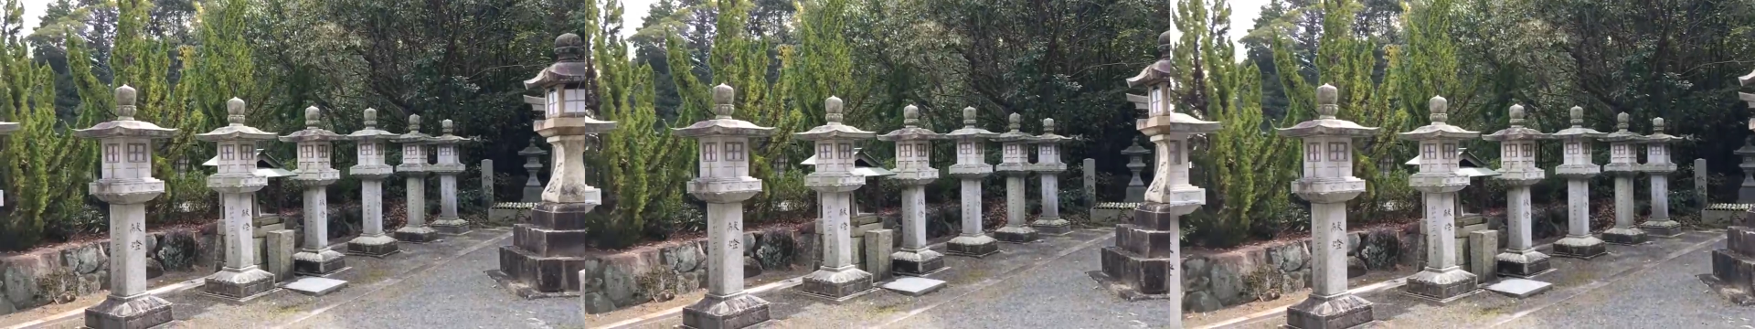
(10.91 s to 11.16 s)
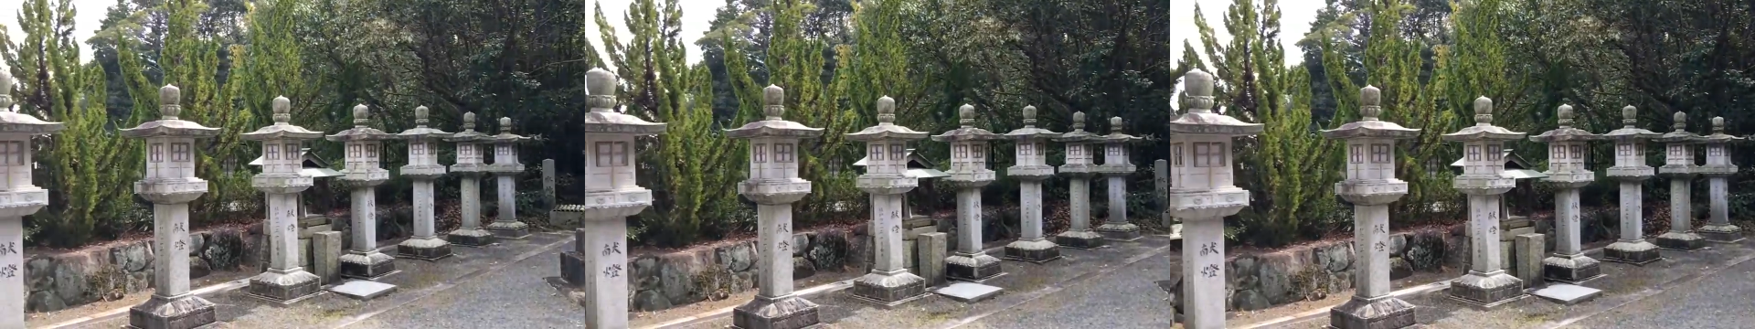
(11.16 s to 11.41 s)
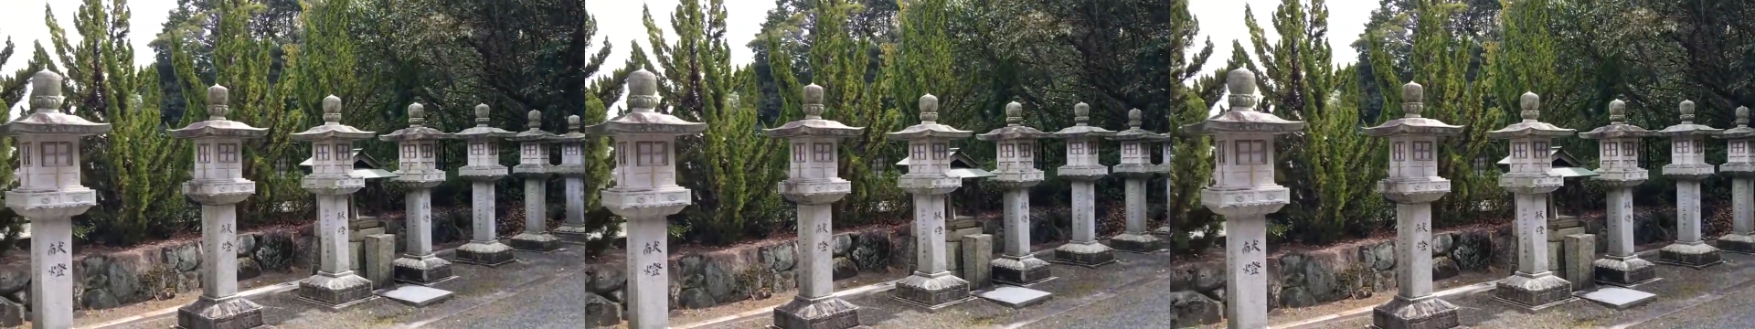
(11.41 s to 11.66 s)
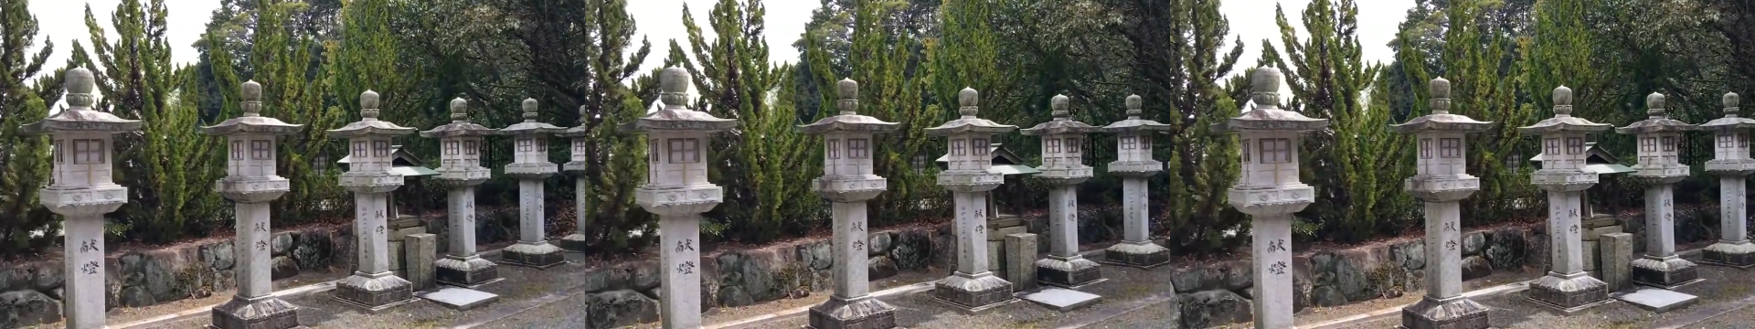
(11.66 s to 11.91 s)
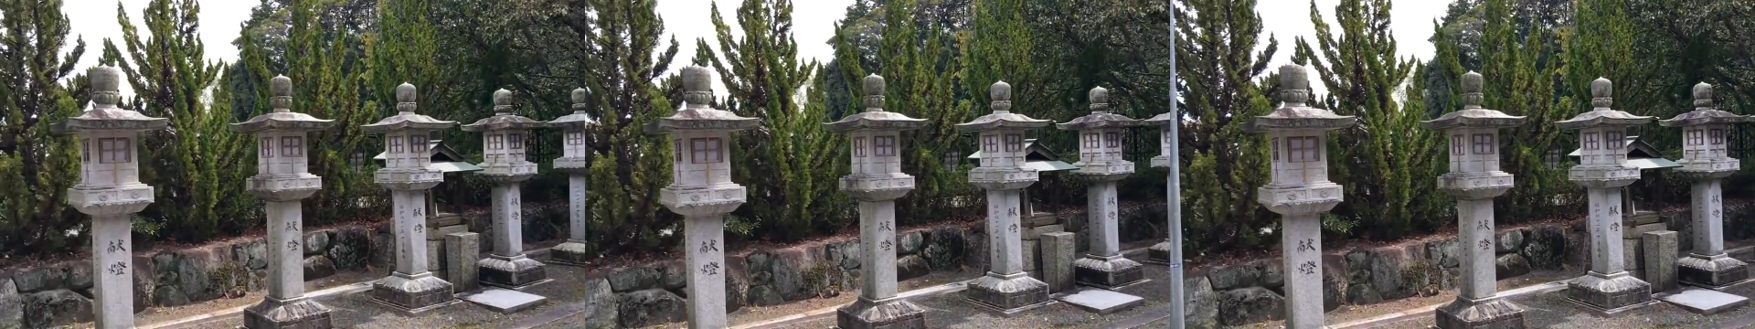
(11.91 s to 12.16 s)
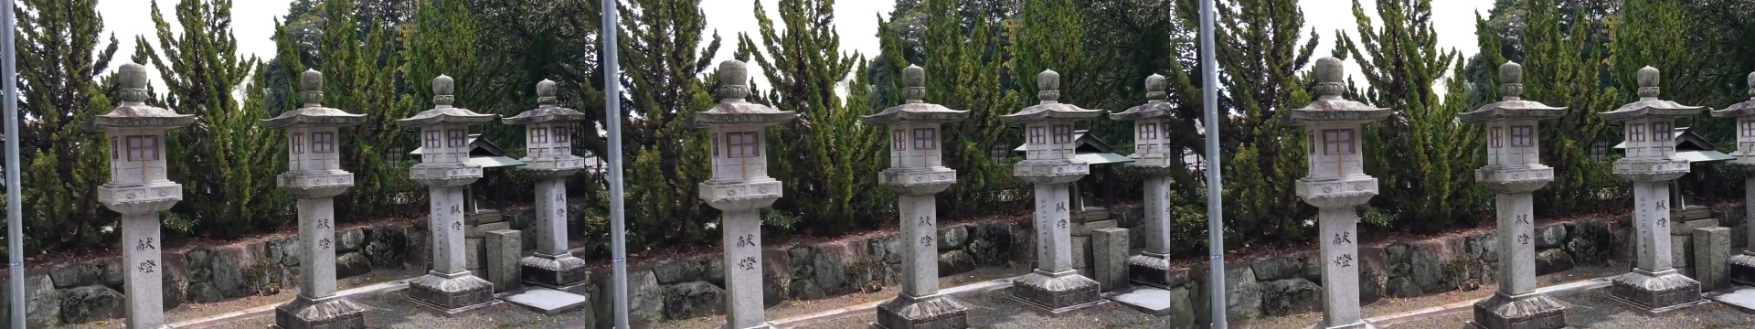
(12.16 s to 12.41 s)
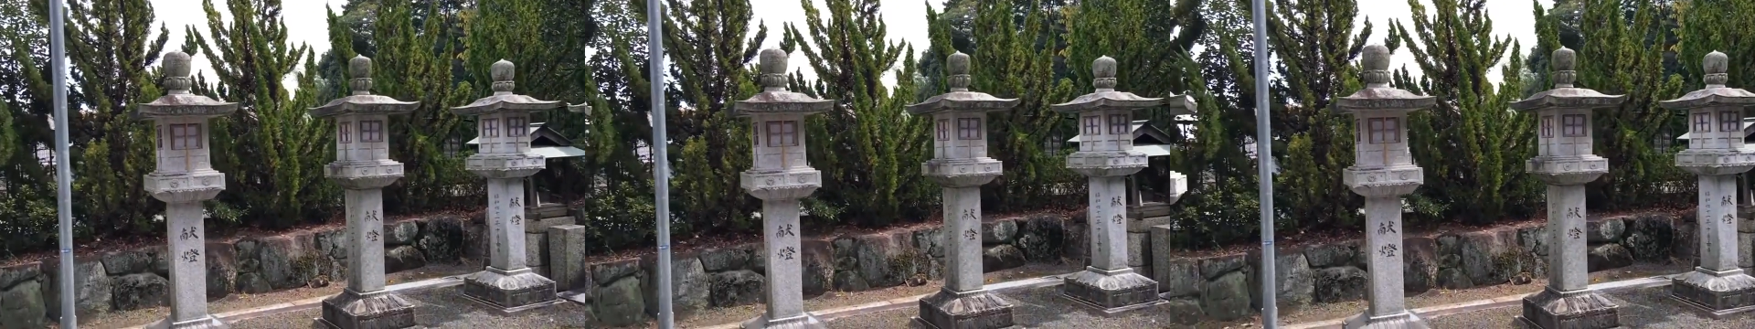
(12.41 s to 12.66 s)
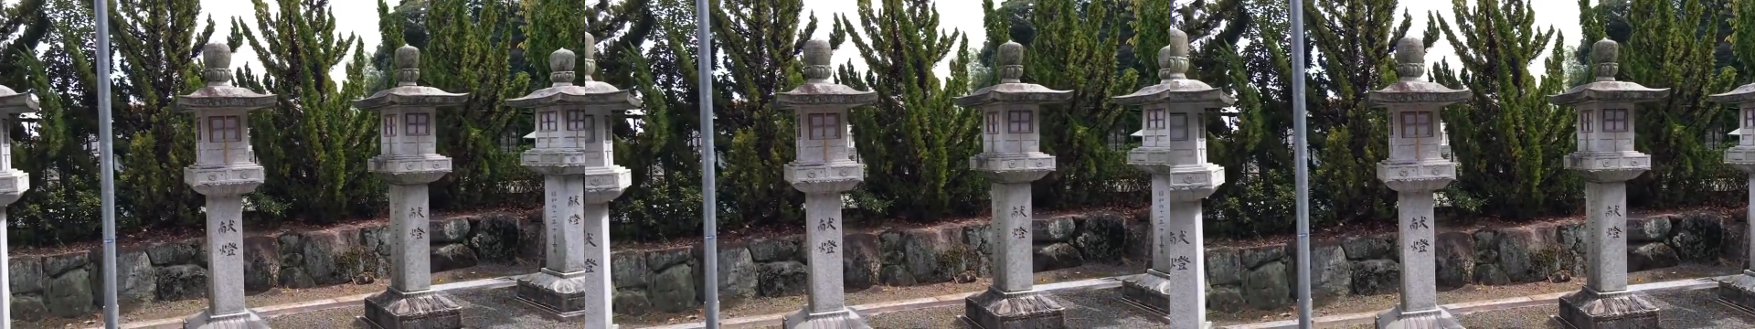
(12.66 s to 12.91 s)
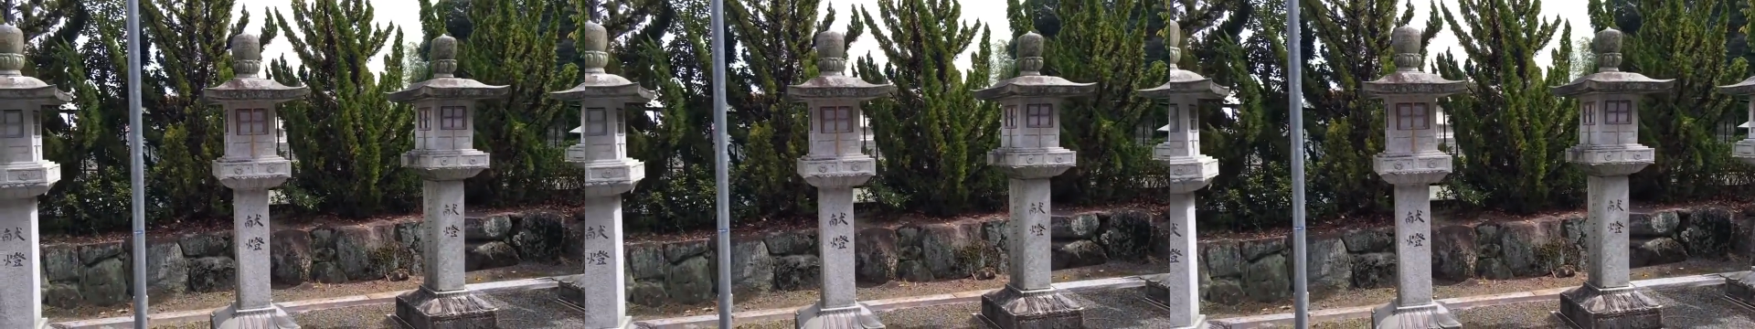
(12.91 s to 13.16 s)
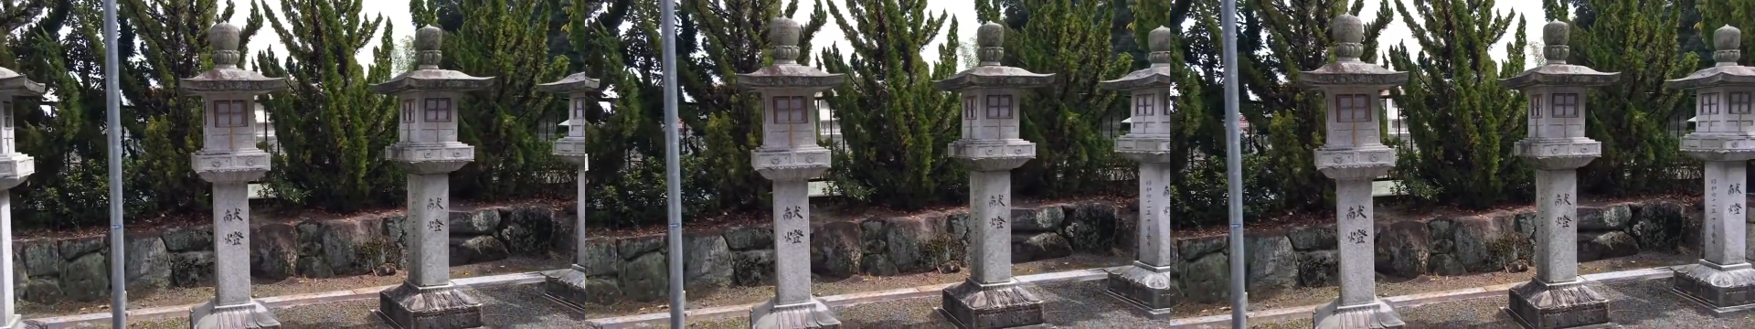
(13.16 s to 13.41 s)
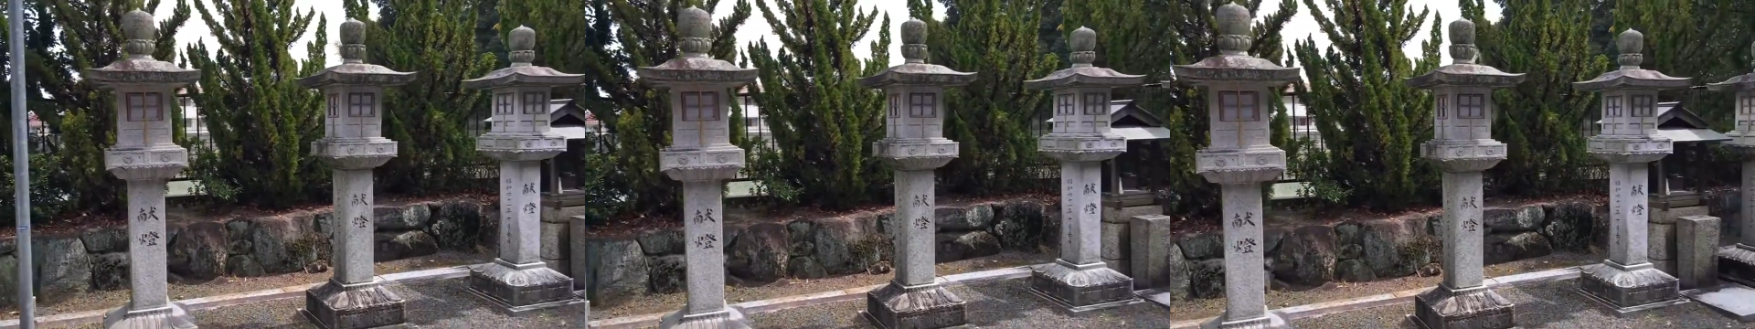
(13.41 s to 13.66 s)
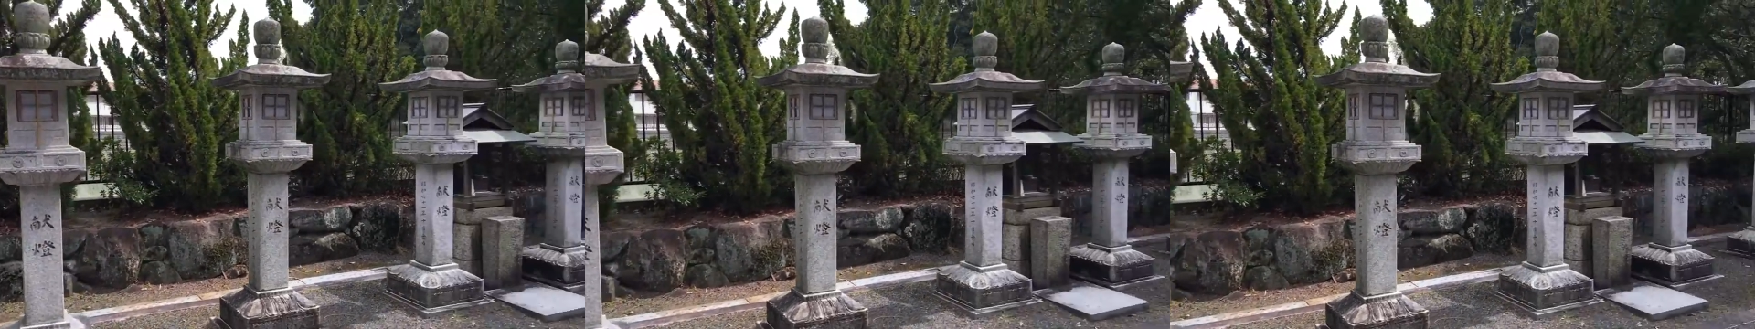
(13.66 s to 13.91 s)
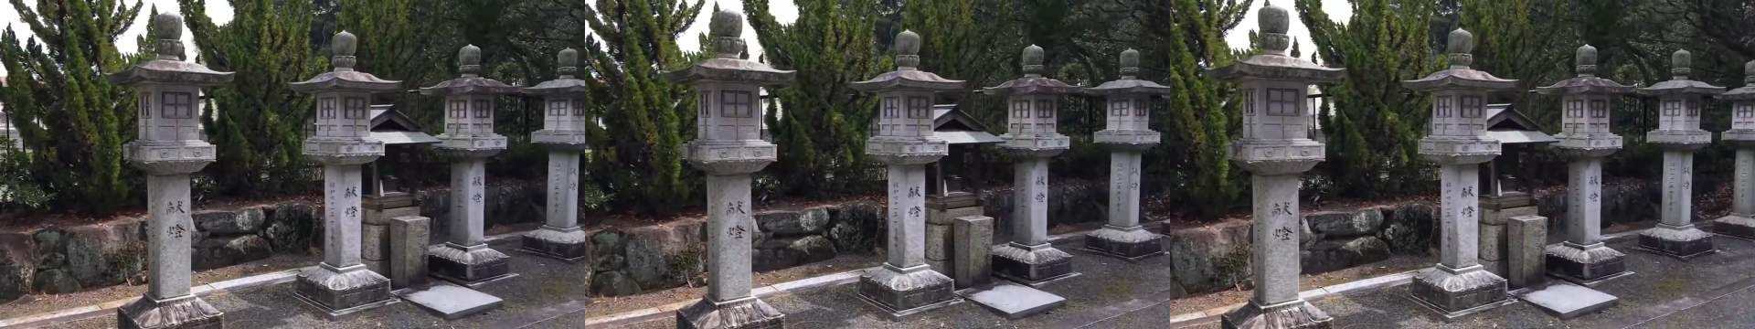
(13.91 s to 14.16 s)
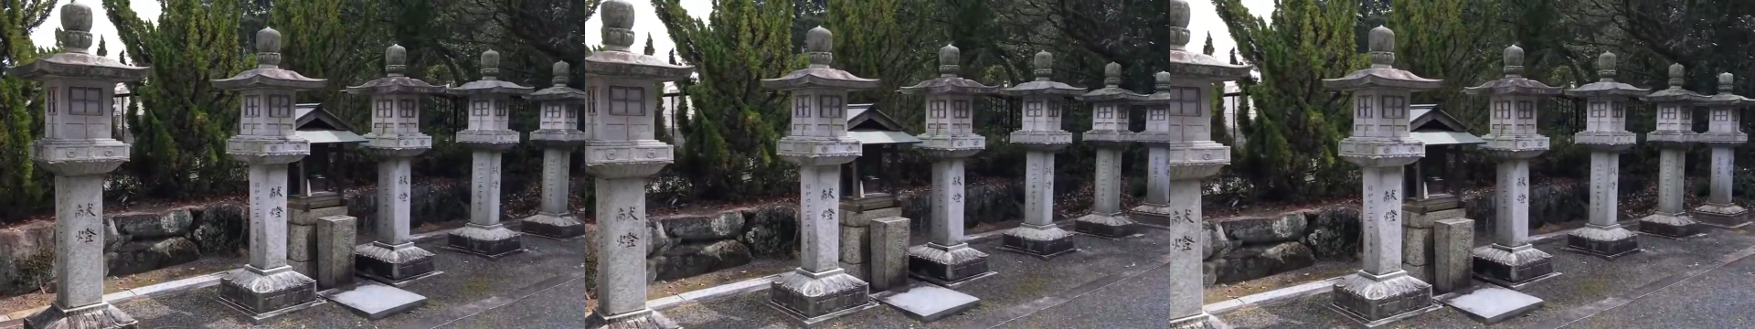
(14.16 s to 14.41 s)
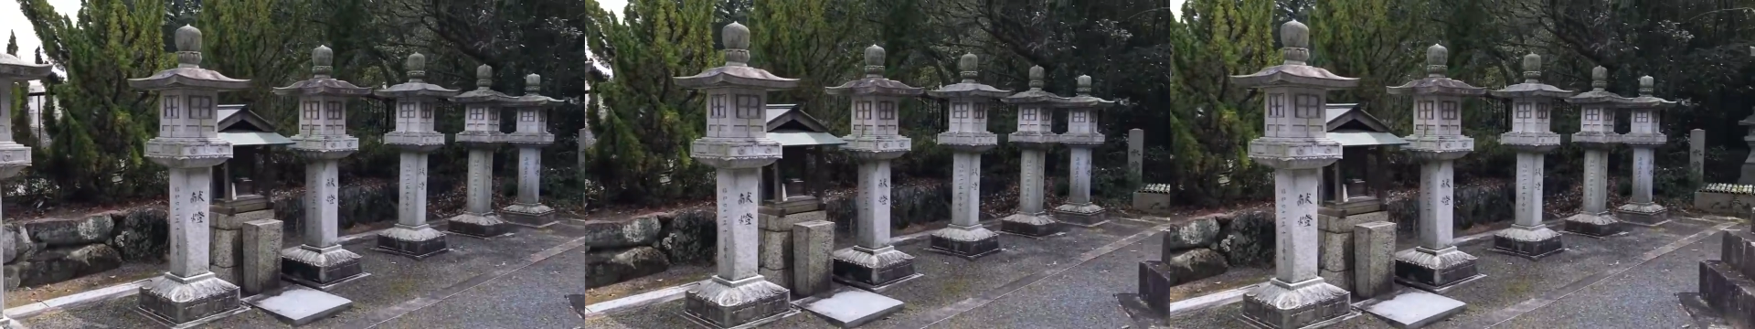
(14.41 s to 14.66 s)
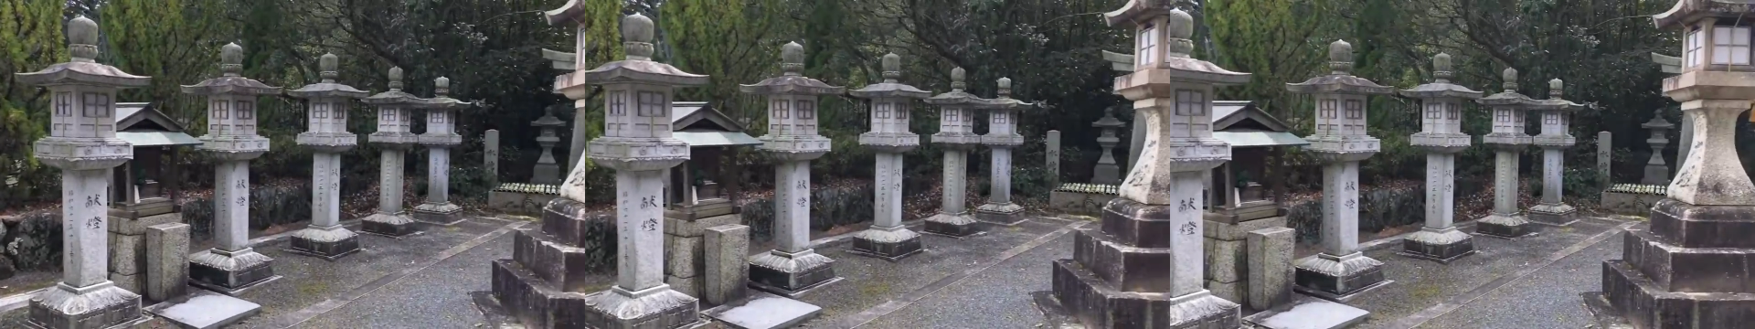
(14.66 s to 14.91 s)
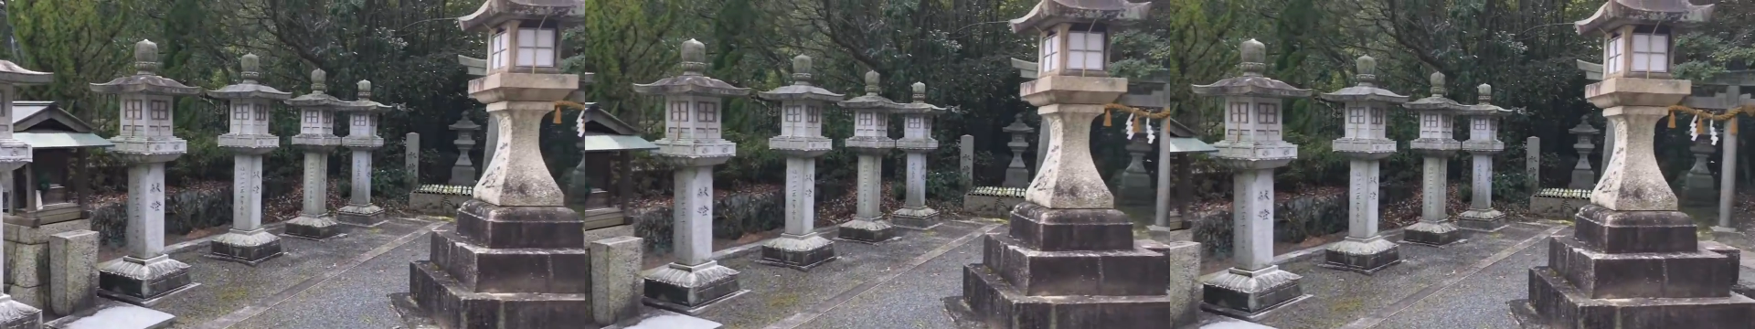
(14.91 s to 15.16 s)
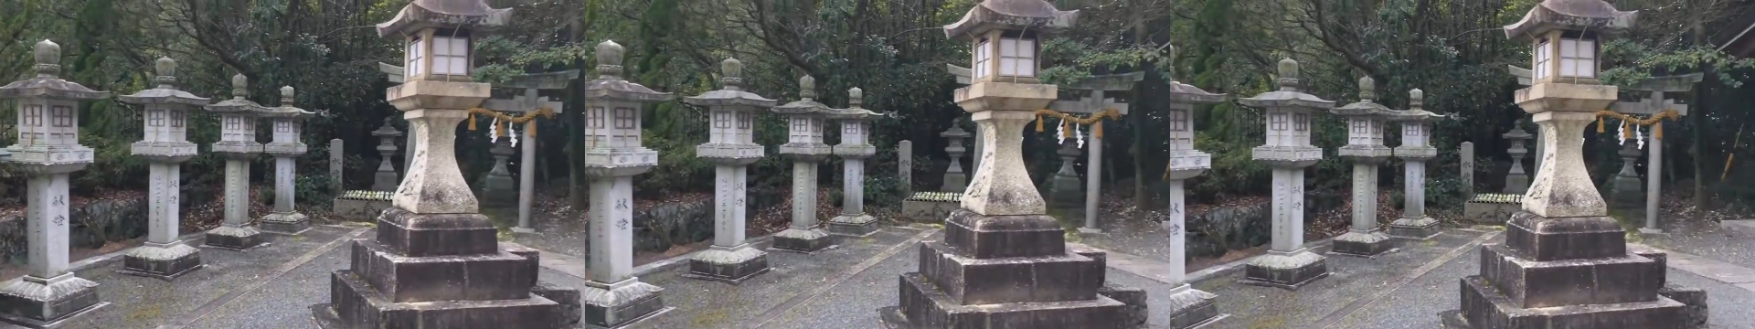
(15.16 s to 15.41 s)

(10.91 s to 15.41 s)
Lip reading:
Nobody's mouth can be seen.